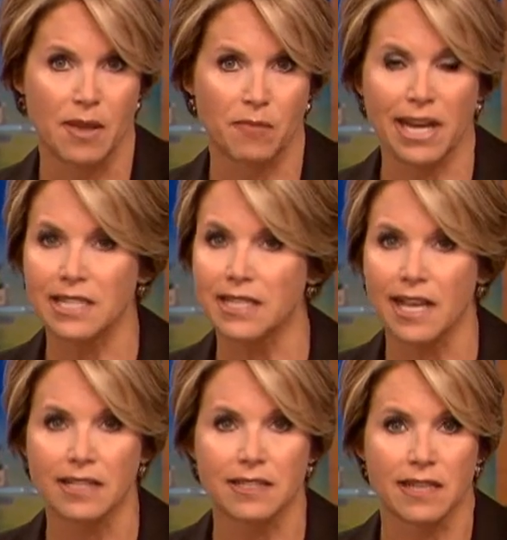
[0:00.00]
Many
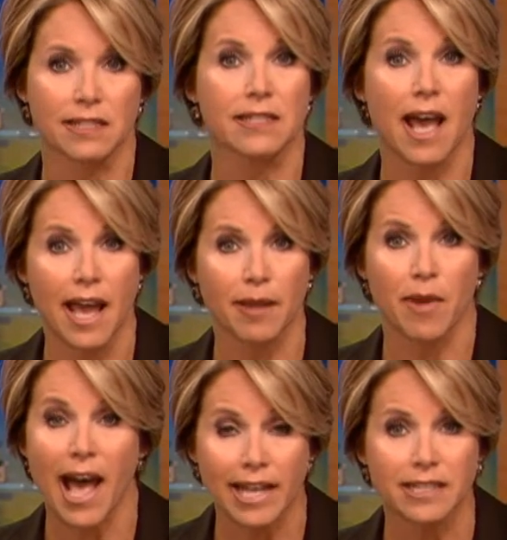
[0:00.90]
say it's a time,
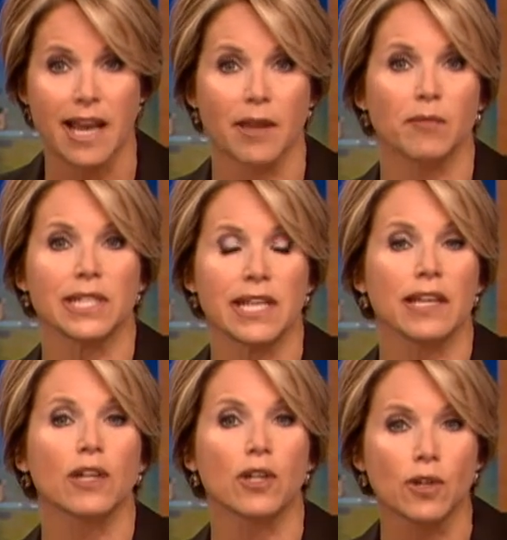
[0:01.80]
high time we
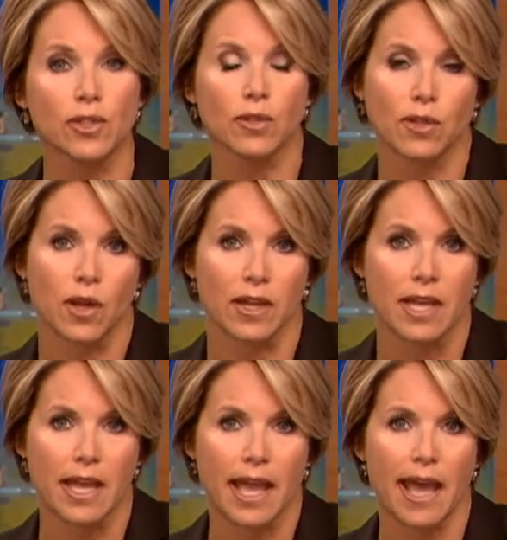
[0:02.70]
take a closer look
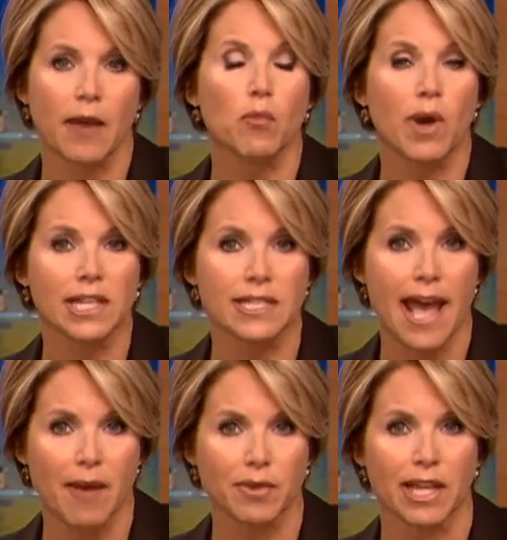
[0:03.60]
at what is
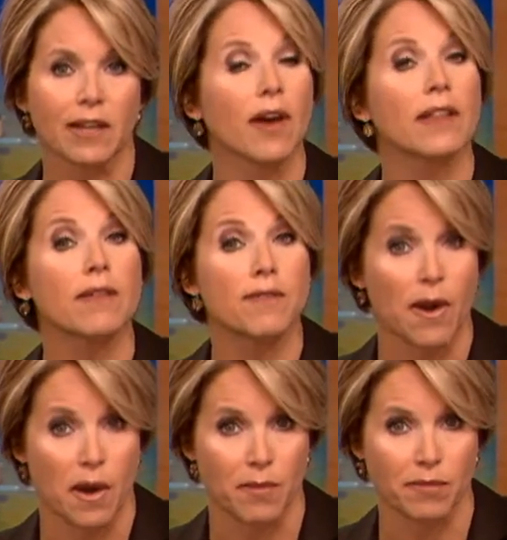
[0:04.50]
happening on the
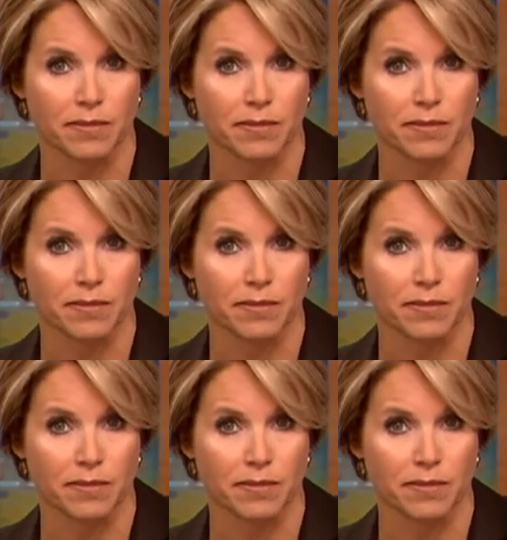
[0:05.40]
farm.